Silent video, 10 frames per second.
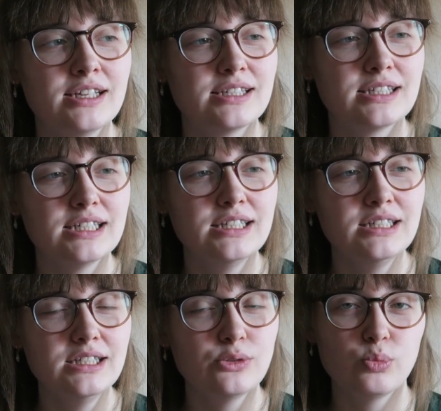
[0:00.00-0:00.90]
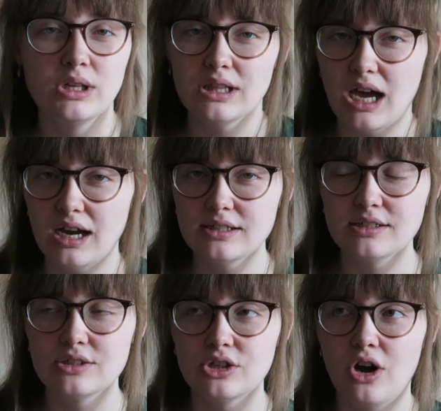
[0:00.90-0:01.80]
Since we
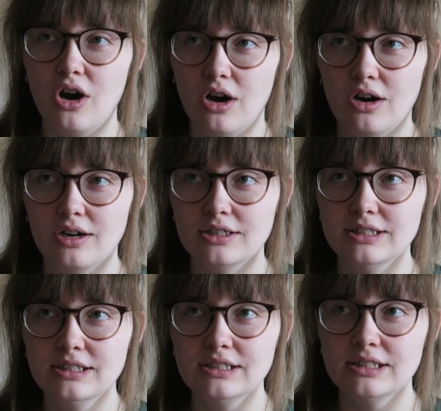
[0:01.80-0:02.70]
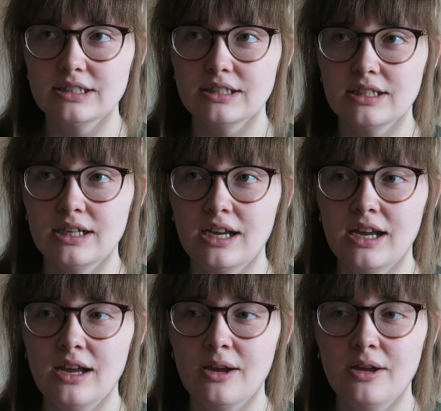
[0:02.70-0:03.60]
last talked,
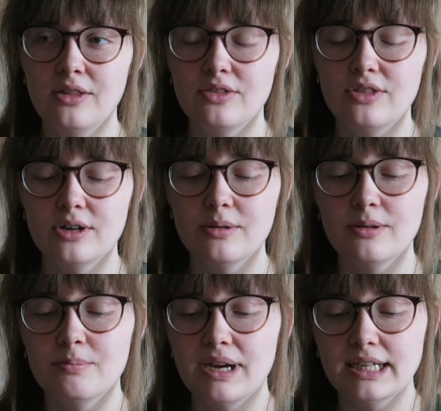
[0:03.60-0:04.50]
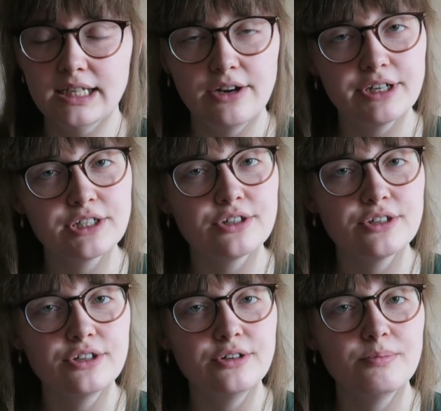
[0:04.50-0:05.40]
the main
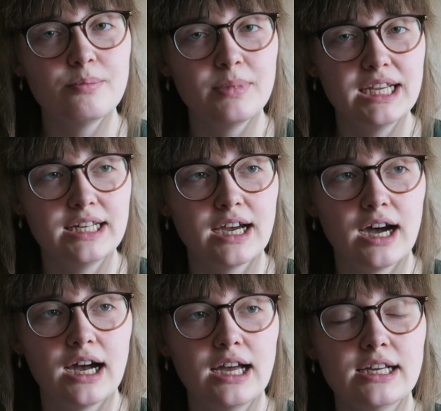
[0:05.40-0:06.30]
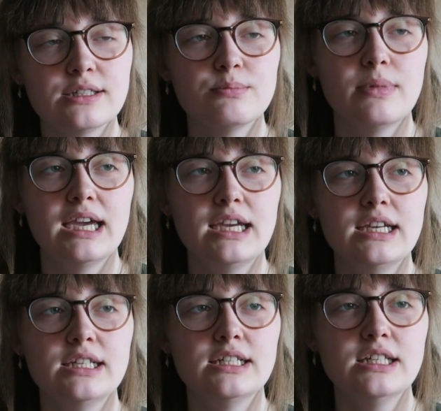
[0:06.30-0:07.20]
character, Mina, has
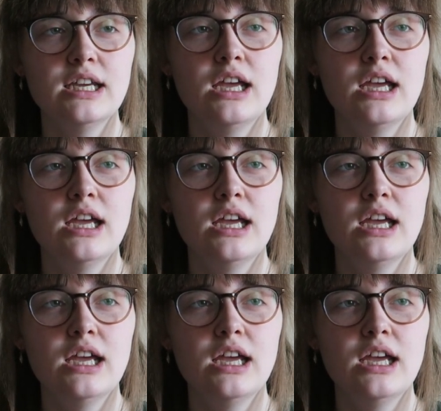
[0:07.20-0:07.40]
made